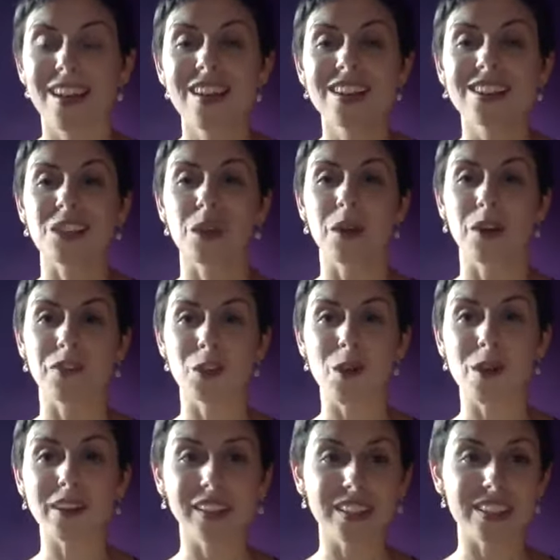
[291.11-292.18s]
So if you
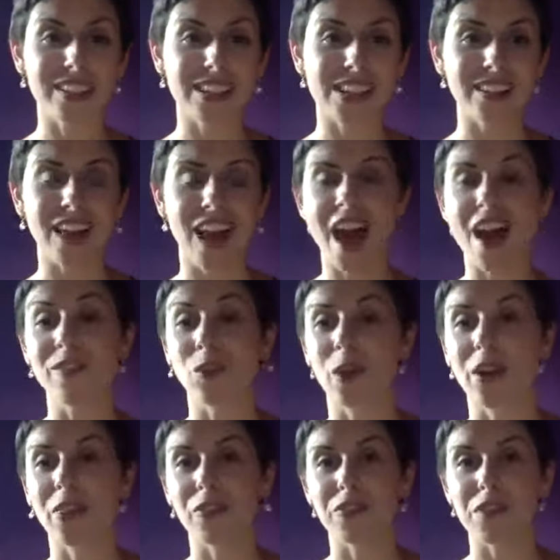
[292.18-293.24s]
are listening live or
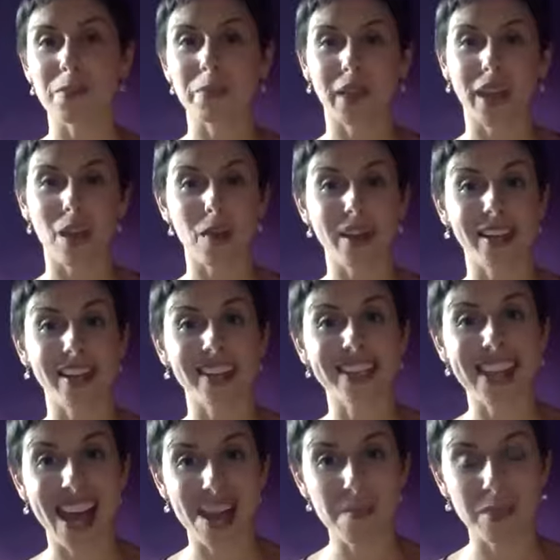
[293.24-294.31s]
on the replay, I want you to
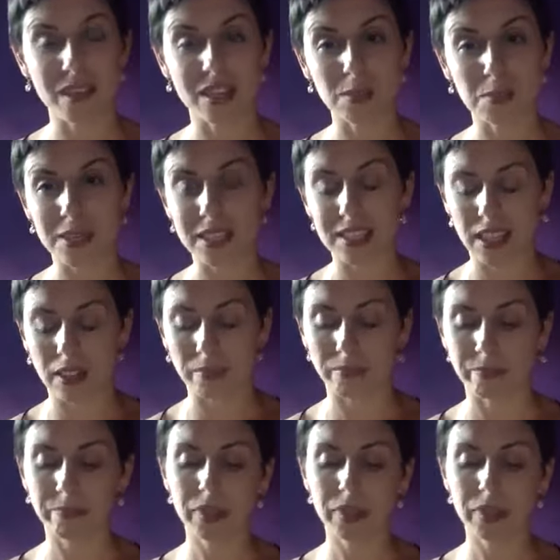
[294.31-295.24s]
type this piece in.